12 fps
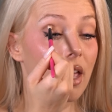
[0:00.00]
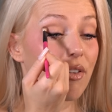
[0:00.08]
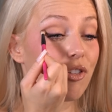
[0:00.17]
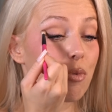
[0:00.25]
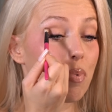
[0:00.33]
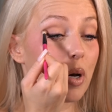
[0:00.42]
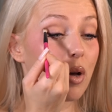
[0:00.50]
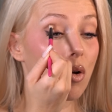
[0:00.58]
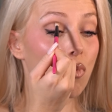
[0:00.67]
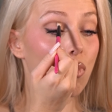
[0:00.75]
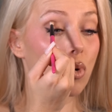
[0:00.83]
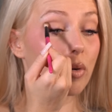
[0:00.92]
If you put a
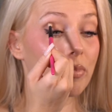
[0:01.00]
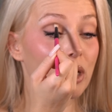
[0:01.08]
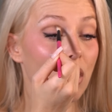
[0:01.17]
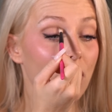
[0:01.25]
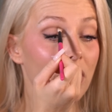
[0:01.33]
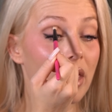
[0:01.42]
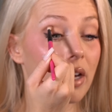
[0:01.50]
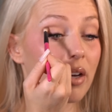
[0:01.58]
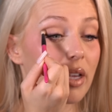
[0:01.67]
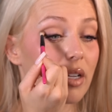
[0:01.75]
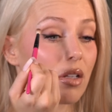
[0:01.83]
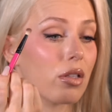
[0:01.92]
warm tone there,
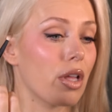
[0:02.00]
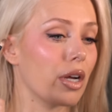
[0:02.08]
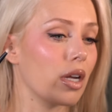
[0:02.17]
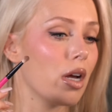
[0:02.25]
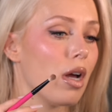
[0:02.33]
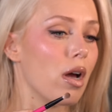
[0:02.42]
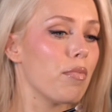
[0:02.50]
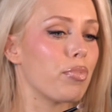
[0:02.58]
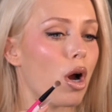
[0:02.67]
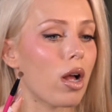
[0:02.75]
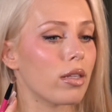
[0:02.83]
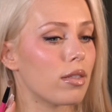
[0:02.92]
it'll look
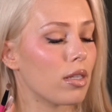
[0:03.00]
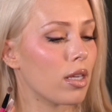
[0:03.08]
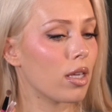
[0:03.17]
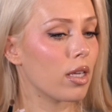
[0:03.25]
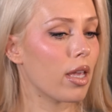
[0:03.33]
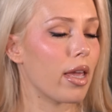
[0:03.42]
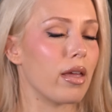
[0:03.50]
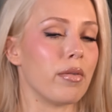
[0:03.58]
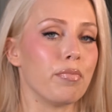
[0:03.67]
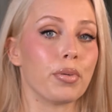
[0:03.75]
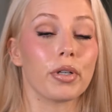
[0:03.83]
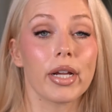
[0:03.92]
bronzy
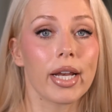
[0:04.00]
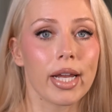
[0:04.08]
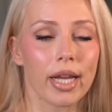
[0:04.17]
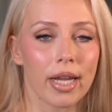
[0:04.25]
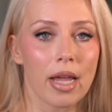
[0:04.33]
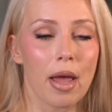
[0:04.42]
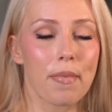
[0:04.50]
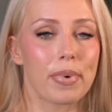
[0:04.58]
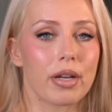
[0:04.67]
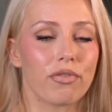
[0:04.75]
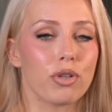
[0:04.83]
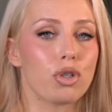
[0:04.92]
and pretty.
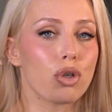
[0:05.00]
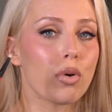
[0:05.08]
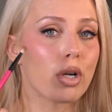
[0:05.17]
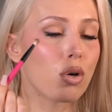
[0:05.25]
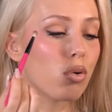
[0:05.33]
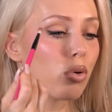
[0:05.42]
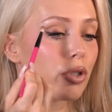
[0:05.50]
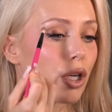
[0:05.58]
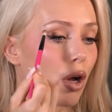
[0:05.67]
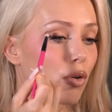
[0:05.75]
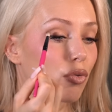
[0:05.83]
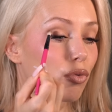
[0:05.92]
But if you do a cool
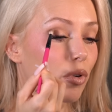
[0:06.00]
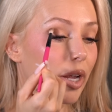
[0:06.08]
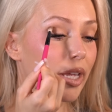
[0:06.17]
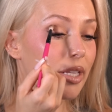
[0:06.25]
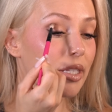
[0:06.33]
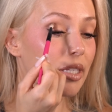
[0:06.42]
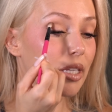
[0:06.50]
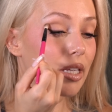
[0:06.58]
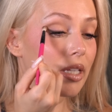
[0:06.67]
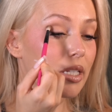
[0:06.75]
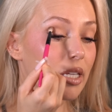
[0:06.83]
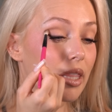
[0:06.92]
tone right
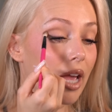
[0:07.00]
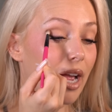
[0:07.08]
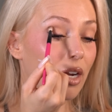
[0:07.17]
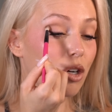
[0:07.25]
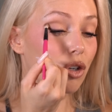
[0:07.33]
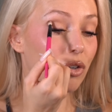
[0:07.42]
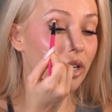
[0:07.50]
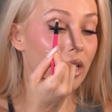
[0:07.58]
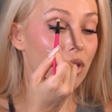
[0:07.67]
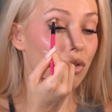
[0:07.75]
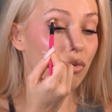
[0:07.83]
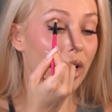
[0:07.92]
into that
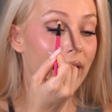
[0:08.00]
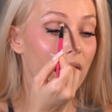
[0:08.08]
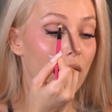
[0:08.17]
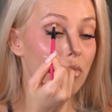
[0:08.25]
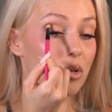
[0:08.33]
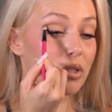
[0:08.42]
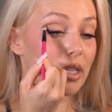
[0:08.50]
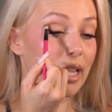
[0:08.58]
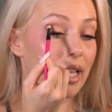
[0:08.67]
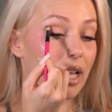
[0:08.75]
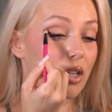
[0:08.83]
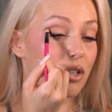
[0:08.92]
crease, right almost
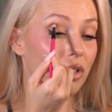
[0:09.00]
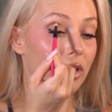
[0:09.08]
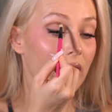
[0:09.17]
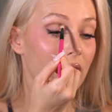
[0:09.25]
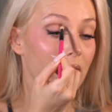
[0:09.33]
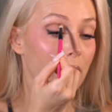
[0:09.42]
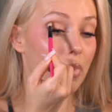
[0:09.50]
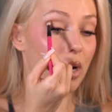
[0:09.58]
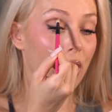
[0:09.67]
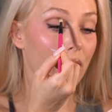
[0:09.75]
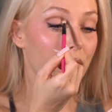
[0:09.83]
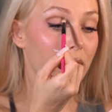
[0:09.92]
like underneath the
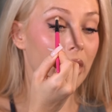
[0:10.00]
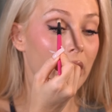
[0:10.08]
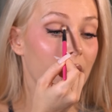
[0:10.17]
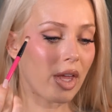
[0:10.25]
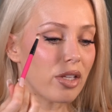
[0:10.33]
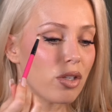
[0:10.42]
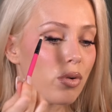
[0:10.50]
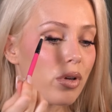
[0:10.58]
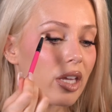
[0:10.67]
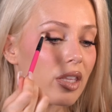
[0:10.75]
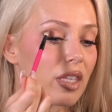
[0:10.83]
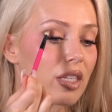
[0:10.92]
bone, then you'll
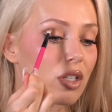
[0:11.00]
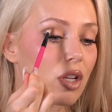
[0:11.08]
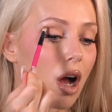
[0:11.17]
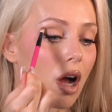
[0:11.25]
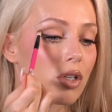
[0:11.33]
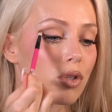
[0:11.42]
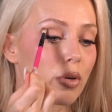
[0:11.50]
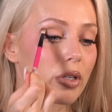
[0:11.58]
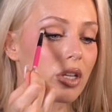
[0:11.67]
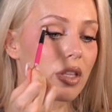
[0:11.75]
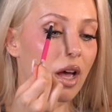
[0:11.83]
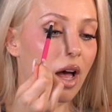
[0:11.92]
get this contour
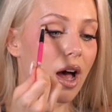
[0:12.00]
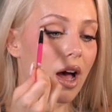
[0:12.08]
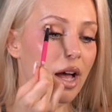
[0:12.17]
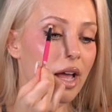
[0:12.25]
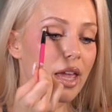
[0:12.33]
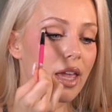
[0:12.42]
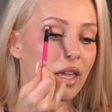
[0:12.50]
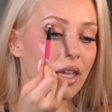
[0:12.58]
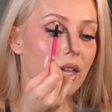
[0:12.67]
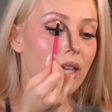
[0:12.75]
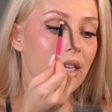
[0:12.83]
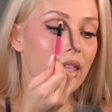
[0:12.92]
to the eye
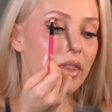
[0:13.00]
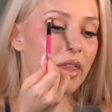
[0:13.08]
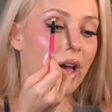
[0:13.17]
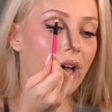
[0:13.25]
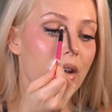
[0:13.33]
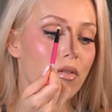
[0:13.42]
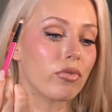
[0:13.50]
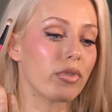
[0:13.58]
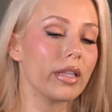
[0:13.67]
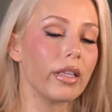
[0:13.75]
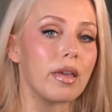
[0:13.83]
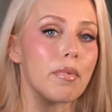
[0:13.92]
that
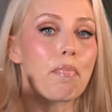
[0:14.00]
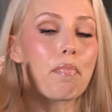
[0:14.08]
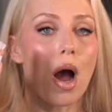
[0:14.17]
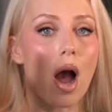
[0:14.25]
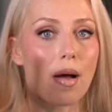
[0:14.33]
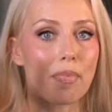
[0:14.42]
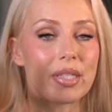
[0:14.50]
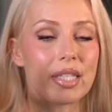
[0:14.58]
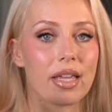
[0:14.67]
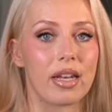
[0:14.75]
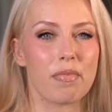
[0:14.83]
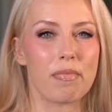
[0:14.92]
really pops
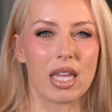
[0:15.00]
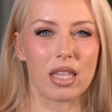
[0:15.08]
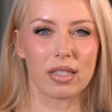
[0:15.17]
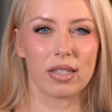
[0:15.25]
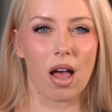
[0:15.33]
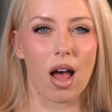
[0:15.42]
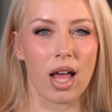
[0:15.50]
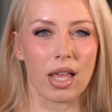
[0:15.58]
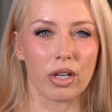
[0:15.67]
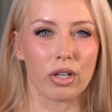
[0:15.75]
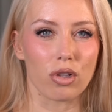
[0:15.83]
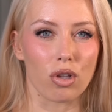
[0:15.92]
it and makes the eye
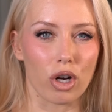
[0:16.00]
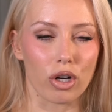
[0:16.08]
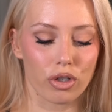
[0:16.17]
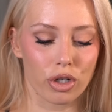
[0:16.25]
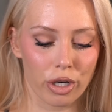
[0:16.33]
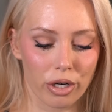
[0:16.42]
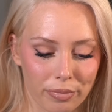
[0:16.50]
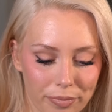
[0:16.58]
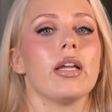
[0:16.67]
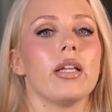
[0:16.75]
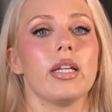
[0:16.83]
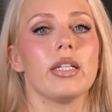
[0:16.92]
look larger.
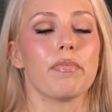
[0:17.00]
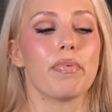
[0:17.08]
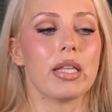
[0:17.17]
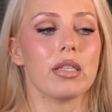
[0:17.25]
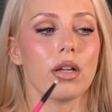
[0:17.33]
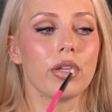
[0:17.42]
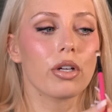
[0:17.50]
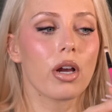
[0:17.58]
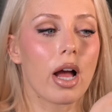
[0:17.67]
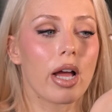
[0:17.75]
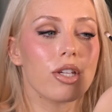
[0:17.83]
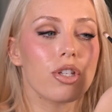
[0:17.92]
And it depends on your
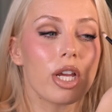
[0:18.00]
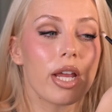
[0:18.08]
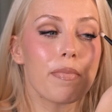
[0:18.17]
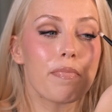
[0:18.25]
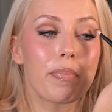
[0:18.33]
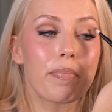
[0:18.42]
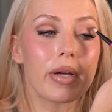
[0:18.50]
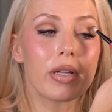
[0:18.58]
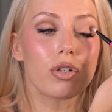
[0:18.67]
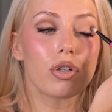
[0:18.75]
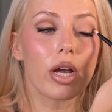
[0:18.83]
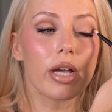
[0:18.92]
eye shape,
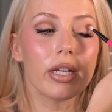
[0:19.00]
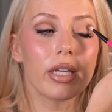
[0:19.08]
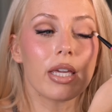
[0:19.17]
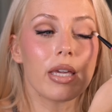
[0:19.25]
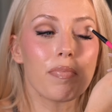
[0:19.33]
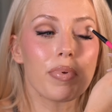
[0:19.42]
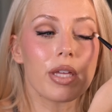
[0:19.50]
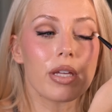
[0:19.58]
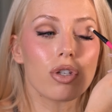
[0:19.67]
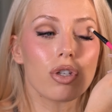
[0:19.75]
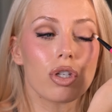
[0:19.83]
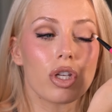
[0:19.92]
but try to keep
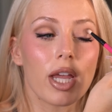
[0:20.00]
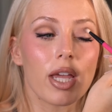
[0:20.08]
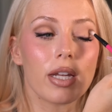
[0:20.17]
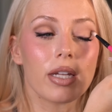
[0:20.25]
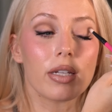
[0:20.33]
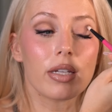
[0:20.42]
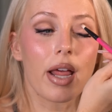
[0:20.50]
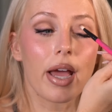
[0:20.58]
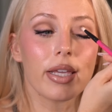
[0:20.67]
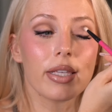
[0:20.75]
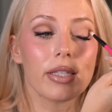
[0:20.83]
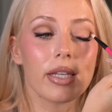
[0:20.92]
this shade
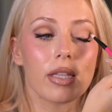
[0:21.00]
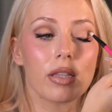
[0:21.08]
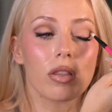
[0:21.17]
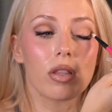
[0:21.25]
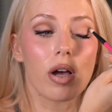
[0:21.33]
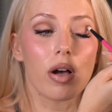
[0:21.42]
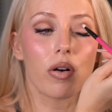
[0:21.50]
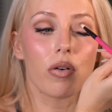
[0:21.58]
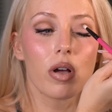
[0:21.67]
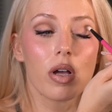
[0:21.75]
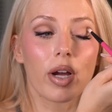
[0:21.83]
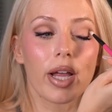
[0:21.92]
nice and
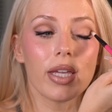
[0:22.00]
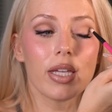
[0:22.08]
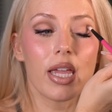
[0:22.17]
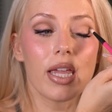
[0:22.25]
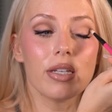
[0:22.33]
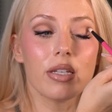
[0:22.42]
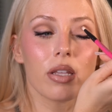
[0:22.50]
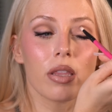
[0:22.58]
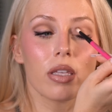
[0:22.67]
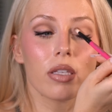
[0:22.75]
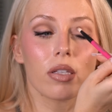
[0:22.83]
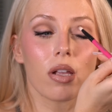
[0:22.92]
low, right into
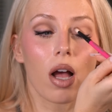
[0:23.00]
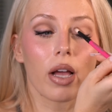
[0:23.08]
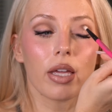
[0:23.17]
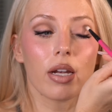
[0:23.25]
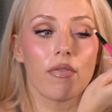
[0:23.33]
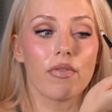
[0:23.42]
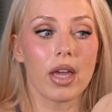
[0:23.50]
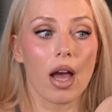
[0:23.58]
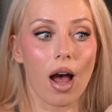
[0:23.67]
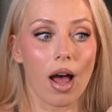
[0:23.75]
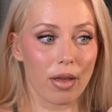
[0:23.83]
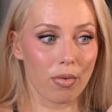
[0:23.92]
the socket of the
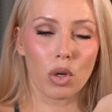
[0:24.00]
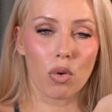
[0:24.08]
eye.